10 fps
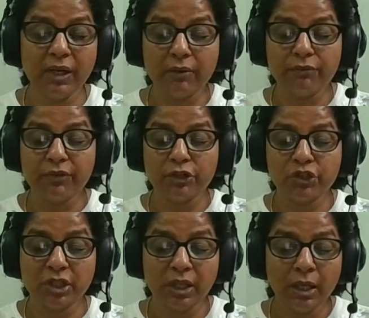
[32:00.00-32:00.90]
our
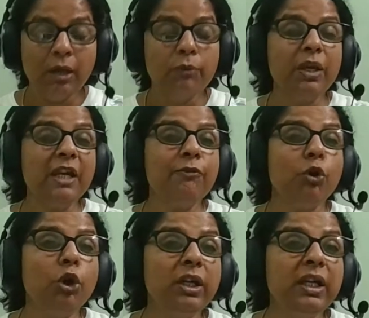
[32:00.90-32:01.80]
function we have
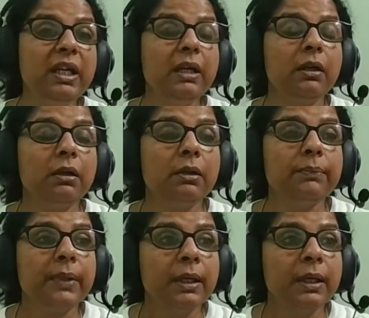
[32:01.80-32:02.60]
already uh,